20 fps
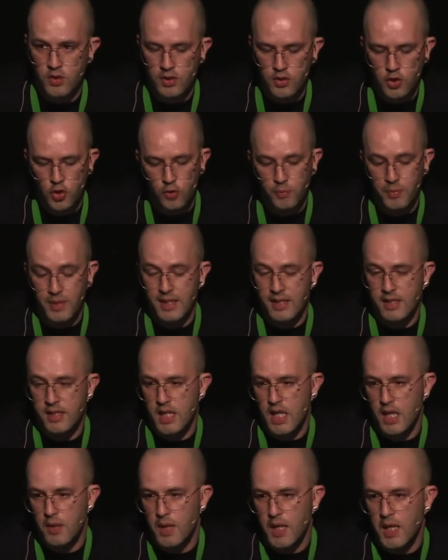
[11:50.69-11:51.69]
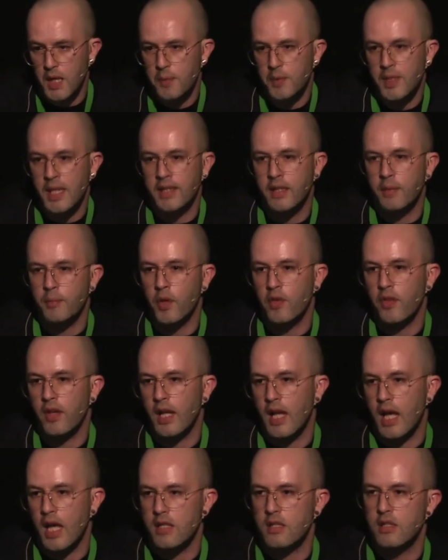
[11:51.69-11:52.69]
should be the same name that the model
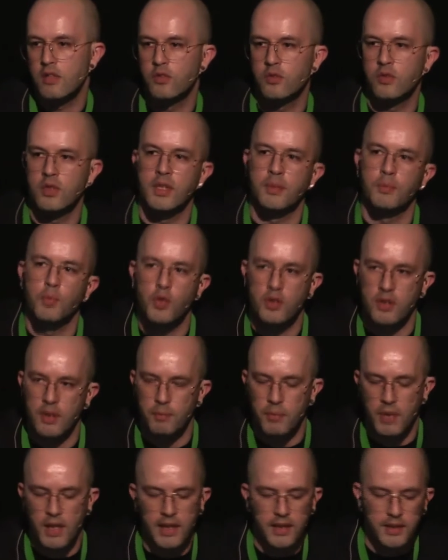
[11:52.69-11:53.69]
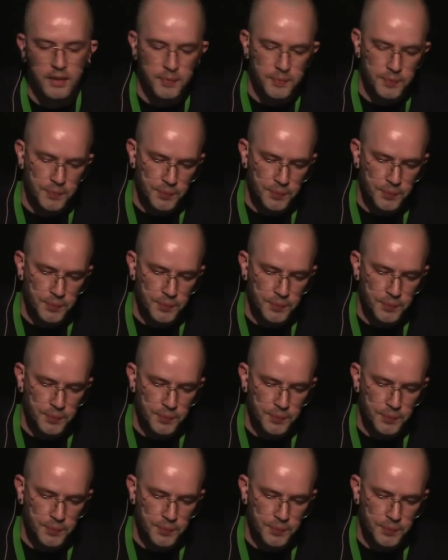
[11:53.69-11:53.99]
has into the book template.